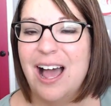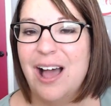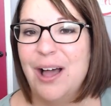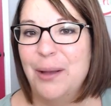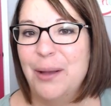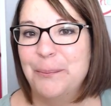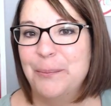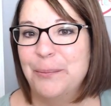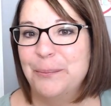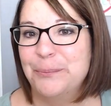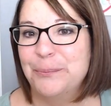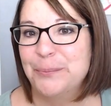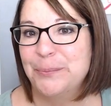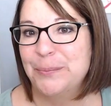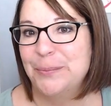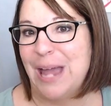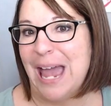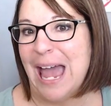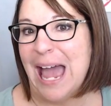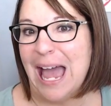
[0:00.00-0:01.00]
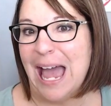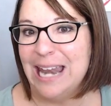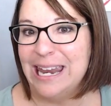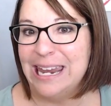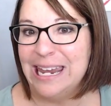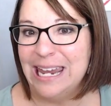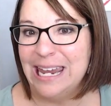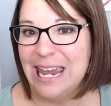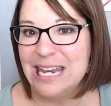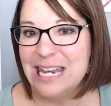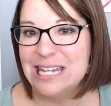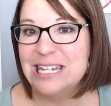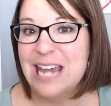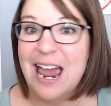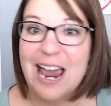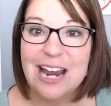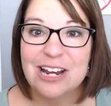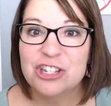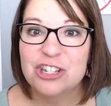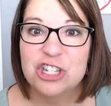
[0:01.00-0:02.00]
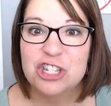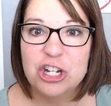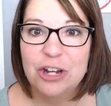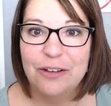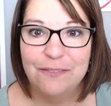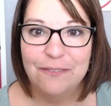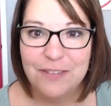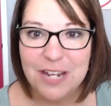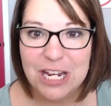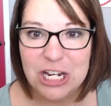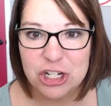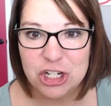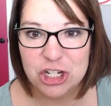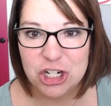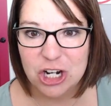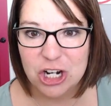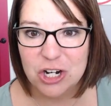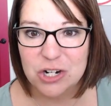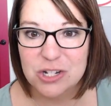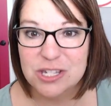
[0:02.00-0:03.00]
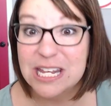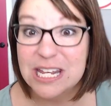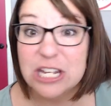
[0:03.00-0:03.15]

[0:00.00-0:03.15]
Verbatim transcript: um, adding in text features.